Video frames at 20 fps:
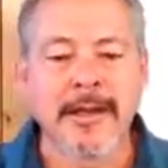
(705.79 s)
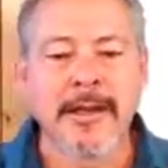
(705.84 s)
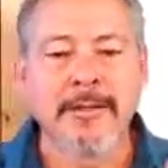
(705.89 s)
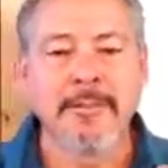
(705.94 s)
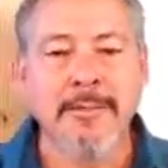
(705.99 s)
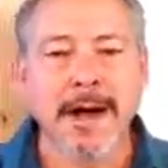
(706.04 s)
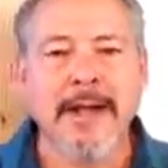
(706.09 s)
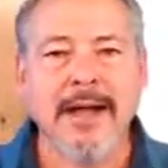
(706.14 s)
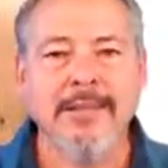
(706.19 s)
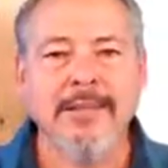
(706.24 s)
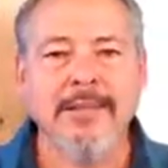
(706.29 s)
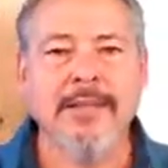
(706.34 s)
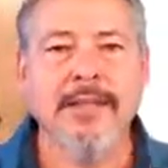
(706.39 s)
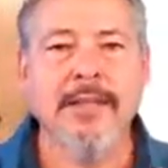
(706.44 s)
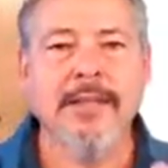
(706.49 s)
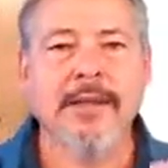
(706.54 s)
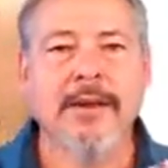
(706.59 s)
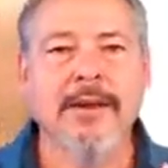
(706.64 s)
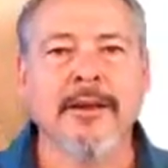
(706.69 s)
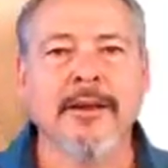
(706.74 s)
But
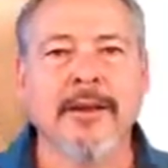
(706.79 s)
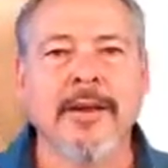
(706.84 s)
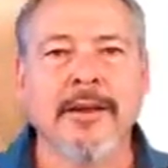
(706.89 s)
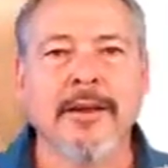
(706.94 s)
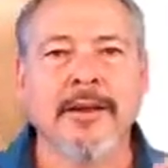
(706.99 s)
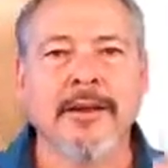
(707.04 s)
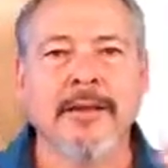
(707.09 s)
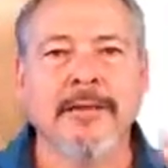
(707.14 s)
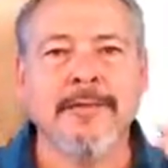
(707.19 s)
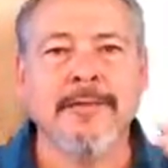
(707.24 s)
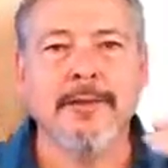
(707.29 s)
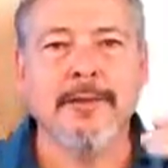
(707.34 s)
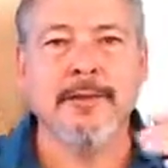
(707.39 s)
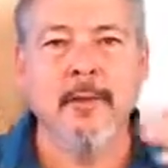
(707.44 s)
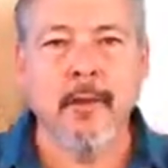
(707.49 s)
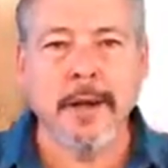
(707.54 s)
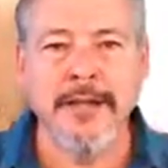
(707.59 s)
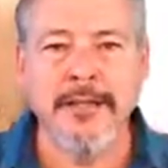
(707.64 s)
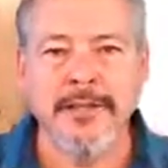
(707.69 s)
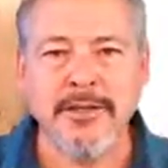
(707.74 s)
if you
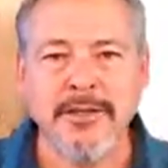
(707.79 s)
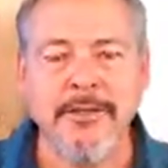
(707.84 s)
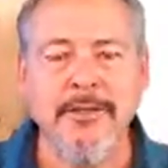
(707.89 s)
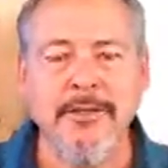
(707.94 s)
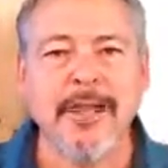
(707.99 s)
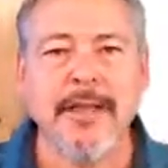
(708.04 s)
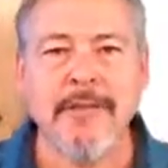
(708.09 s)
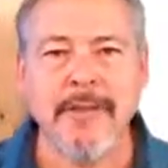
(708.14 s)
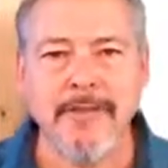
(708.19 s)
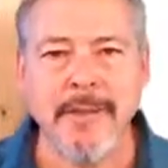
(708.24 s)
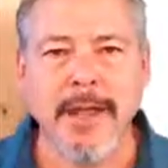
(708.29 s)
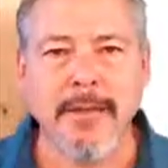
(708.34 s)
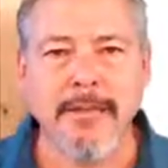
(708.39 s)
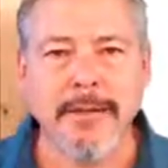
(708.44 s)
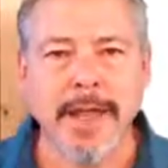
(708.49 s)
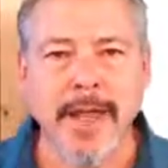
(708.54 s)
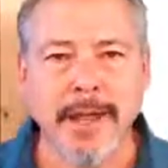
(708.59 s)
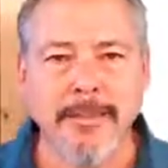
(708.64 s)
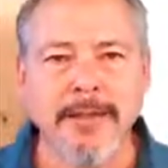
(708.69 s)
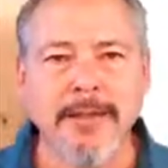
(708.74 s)
want to, that would make me
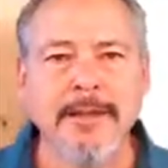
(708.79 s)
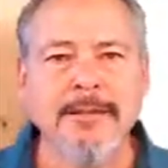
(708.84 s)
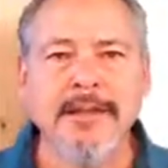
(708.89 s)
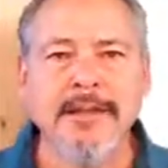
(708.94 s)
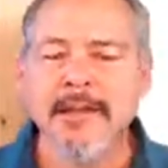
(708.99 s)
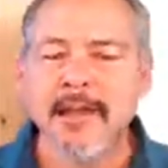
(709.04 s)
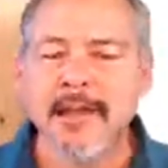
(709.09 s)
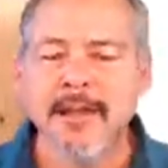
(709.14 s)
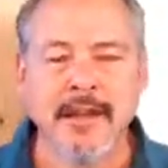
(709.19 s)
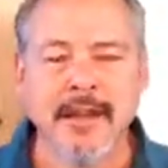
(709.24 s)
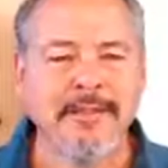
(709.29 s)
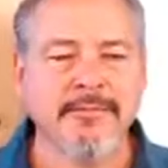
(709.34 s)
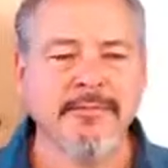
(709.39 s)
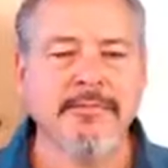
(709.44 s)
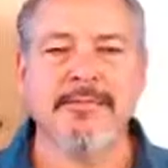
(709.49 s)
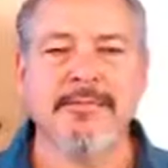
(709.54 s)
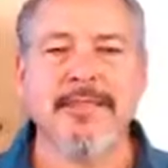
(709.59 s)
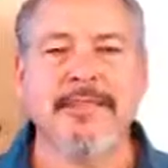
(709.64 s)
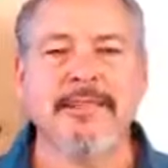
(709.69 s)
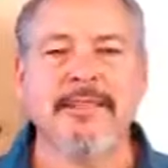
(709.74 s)
happy, and that
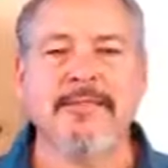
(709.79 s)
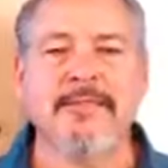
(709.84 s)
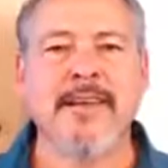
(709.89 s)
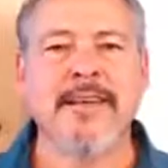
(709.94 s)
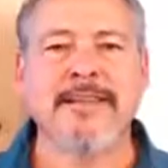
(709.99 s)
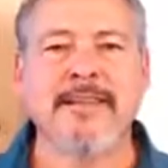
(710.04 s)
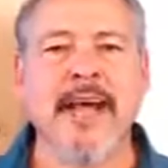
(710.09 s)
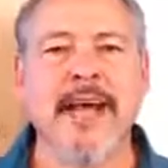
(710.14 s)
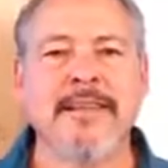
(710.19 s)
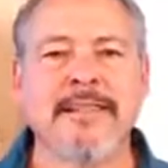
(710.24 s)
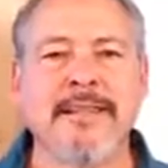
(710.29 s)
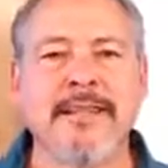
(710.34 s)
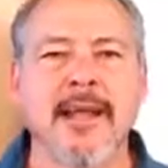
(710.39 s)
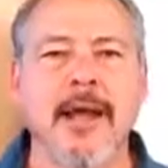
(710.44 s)
is fantastic.